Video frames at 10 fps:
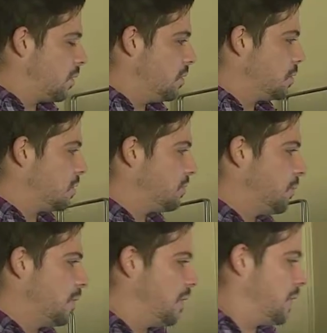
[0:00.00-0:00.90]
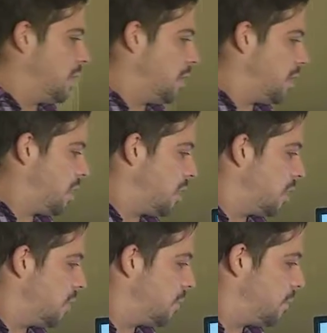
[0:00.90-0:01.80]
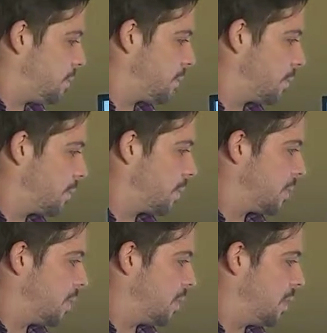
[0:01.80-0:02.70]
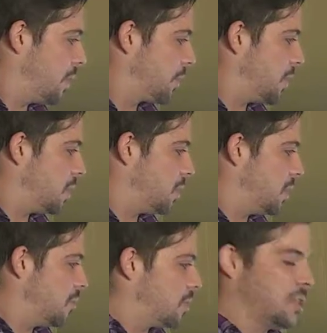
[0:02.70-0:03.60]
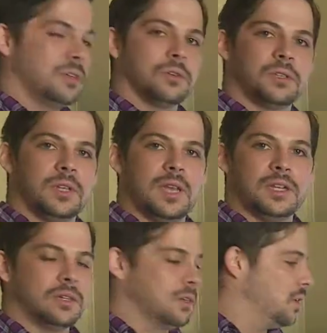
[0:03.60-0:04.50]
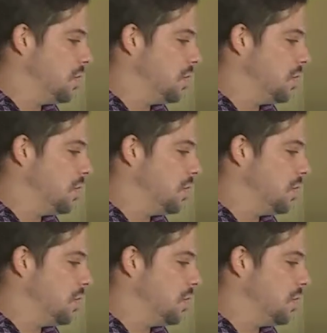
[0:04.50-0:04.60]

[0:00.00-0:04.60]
uses for it in the healthcare setting. Procedural sedation,